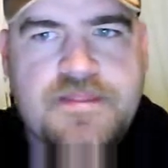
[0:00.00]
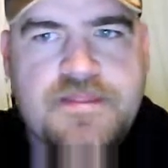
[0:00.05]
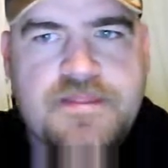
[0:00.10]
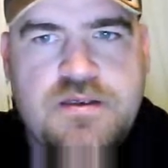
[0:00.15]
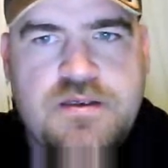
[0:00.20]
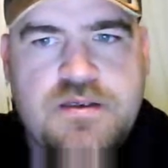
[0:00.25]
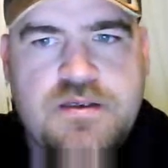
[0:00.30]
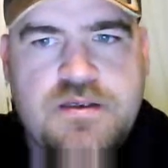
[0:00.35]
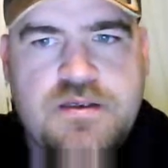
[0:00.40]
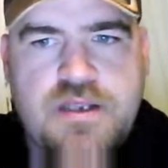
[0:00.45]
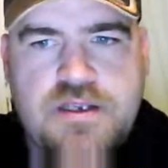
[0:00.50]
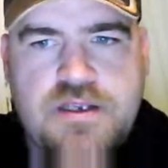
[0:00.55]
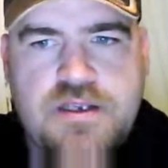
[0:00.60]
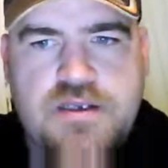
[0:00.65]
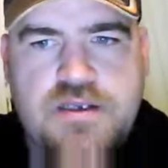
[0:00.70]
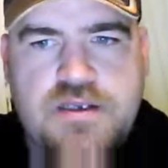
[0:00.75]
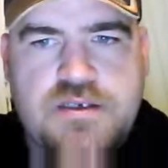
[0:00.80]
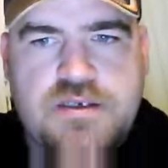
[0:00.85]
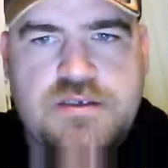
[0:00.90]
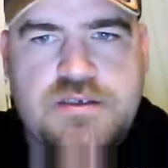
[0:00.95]
And
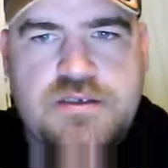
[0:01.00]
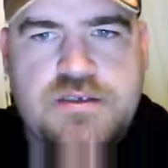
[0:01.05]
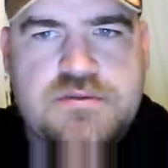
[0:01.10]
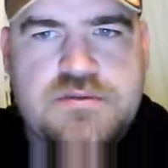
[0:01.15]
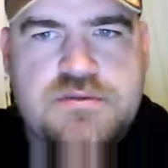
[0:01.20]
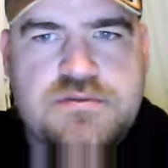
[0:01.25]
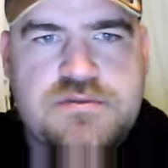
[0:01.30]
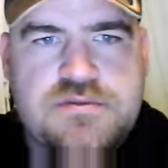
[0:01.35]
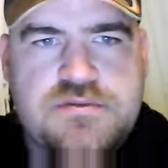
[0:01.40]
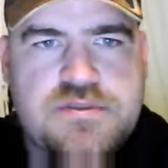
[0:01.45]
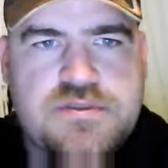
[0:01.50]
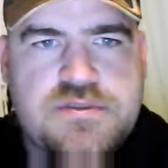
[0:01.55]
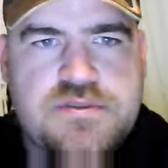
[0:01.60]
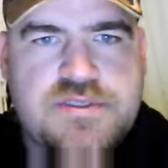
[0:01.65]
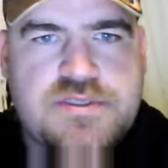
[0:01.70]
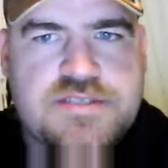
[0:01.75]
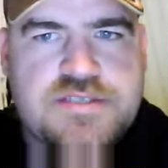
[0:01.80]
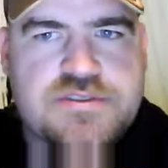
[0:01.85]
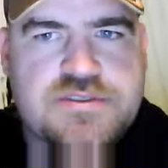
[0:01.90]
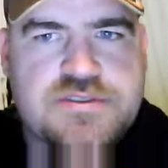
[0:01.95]
that's
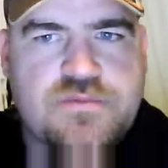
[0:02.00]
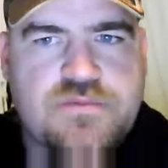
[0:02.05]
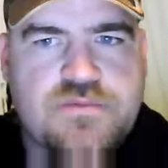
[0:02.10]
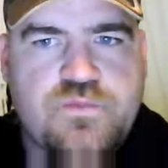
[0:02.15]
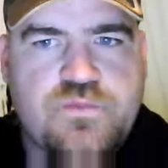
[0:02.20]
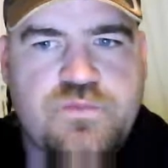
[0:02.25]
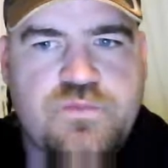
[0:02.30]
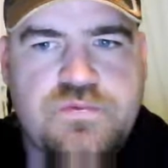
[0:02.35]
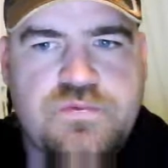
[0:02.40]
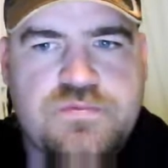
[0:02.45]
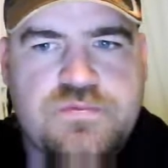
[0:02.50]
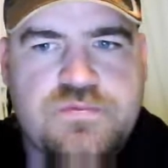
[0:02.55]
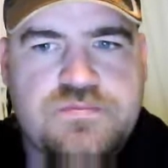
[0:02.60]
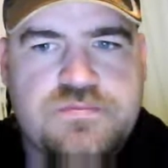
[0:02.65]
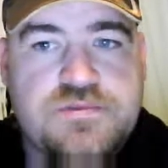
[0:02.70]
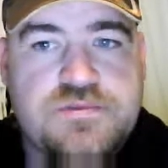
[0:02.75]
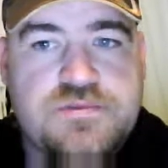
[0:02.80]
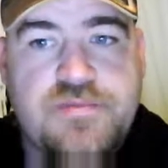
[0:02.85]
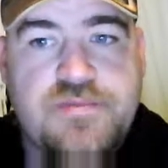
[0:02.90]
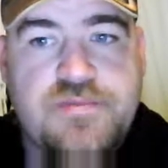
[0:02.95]

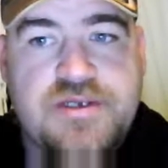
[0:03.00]
about